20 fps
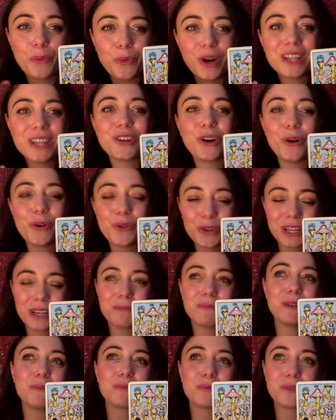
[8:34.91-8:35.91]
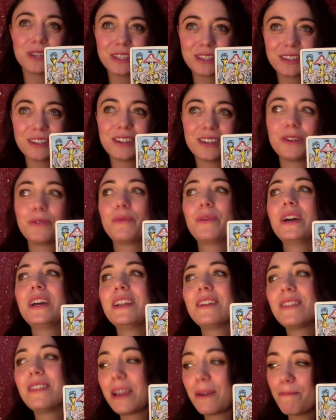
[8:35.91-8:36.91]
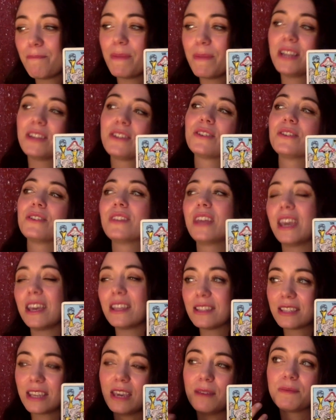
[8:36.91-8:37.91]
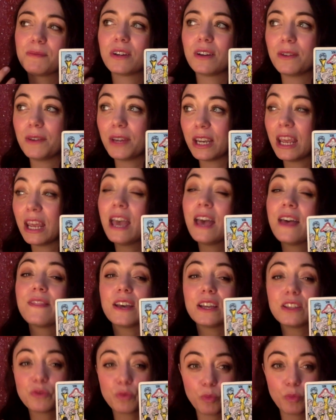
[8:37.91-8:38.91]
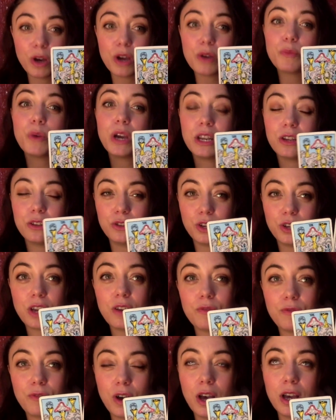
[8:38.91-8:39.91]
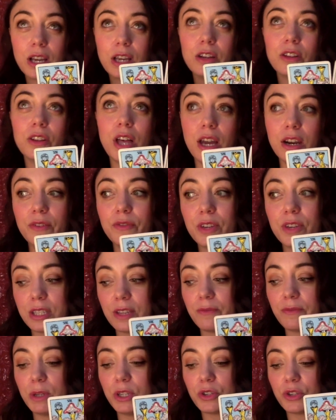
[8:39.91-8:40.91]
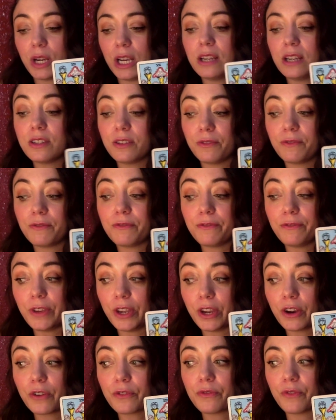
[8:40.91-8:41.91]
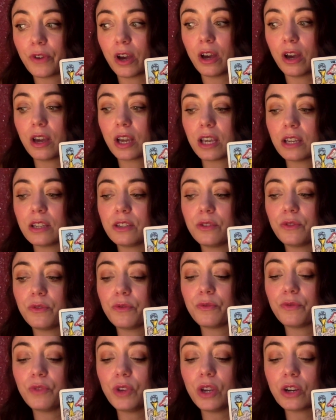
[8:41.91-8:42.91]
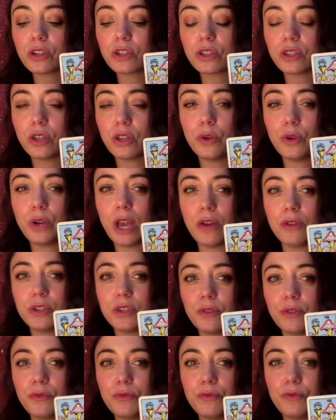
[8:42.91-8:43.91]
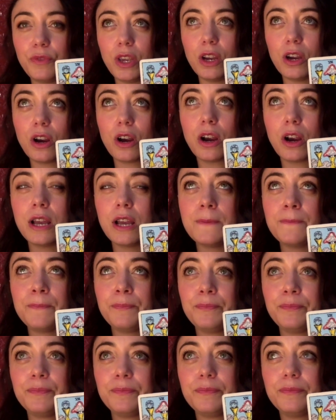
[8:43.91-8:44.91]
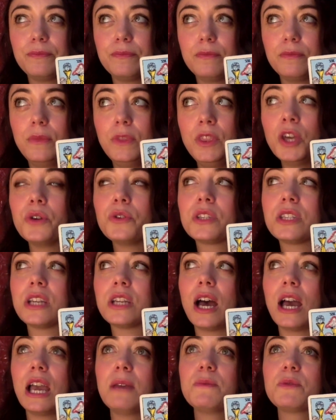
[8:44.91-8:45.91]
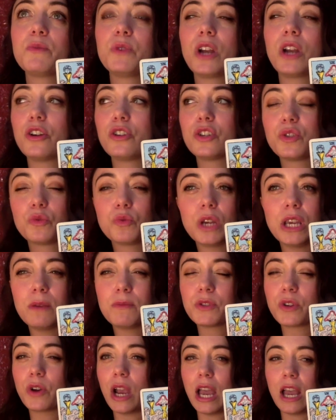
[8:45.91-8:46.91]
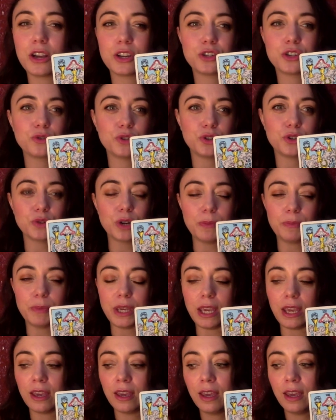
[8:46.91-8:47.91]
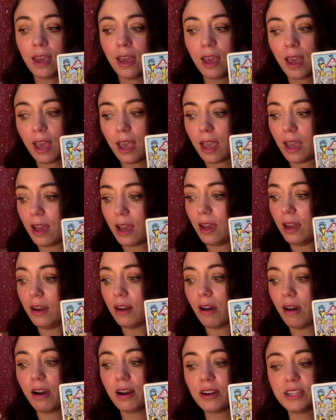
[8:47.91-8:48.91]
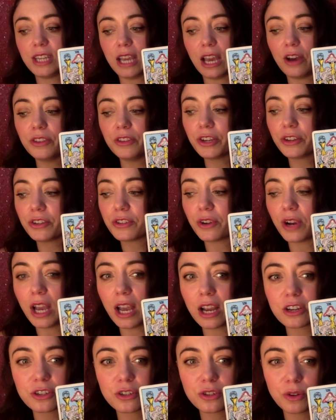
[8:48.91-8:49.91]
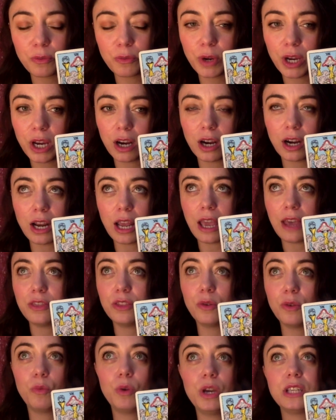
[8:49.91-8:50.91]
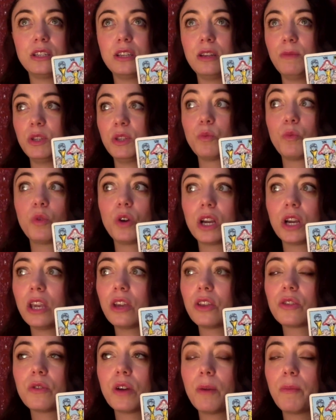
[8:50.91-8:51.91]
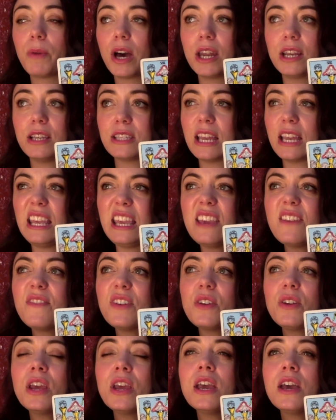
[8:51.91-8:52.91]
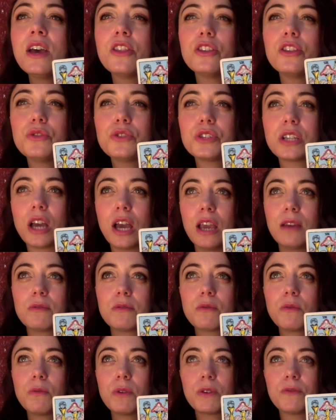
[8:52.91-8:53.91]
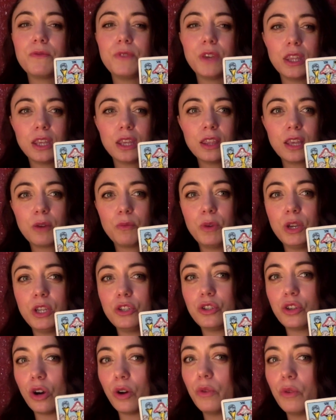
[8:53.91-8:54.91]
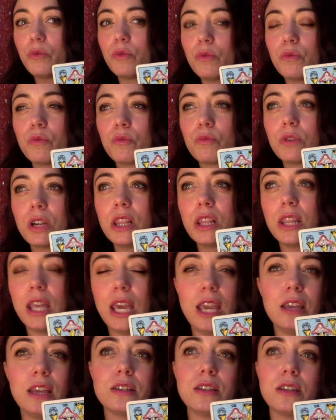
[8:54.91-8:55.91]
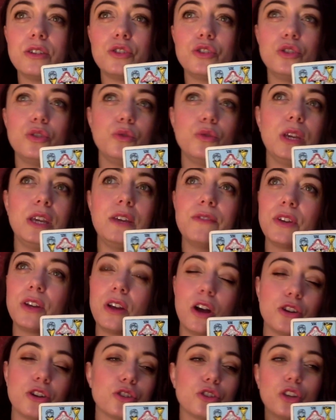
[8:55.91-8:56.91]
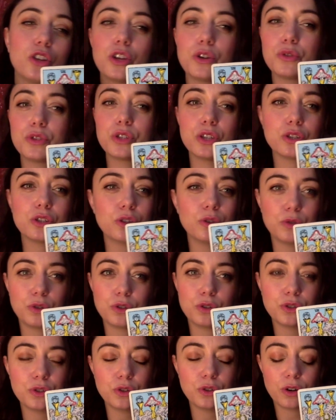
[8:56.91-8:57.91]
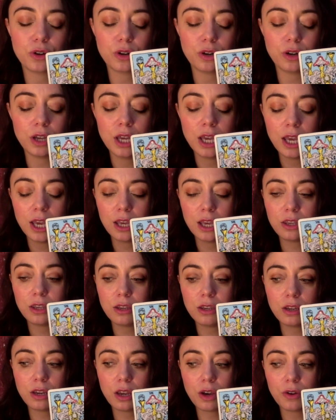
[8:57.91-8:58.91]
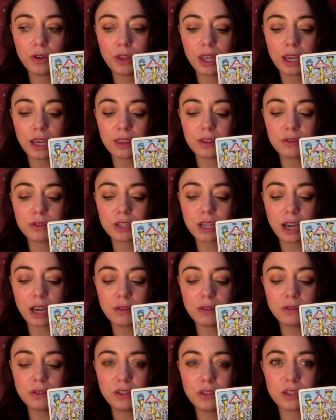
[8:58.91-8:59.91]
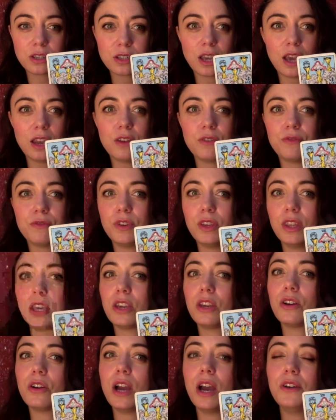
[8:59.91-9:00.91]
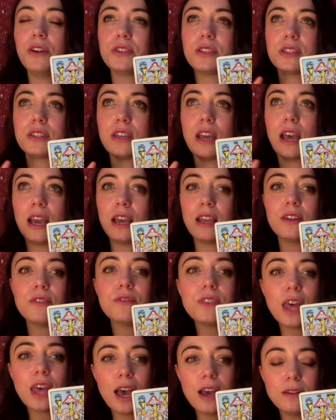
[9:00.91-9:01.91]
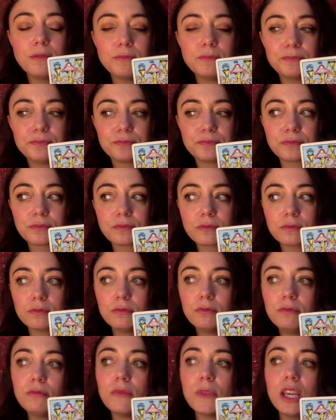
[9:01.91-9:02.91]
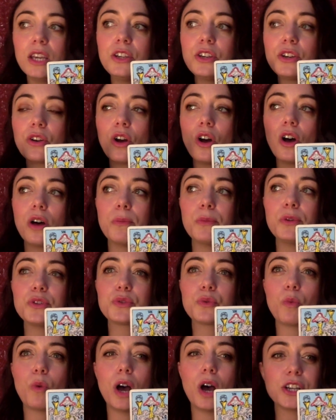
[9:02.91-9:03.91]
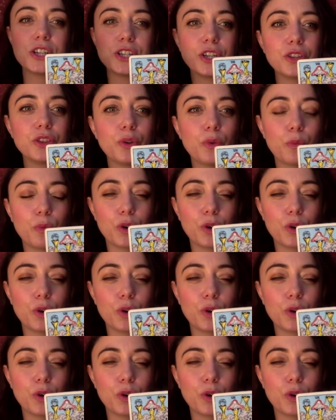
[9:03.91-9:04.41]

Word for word: what's holding me prisoner? What like mental landscapes are in? That's one way to look at fog. And a lot of us have been trained to fear fog, to fear slowdown, to fear those times when our dreams are extra trippy and our downloads are extra weird and the wisdom is working through our bodies and even those times where we're feeling like we don't relate to even our closest social circle you know like those times when you just kind of feel like you're outside of that and you're almost watching the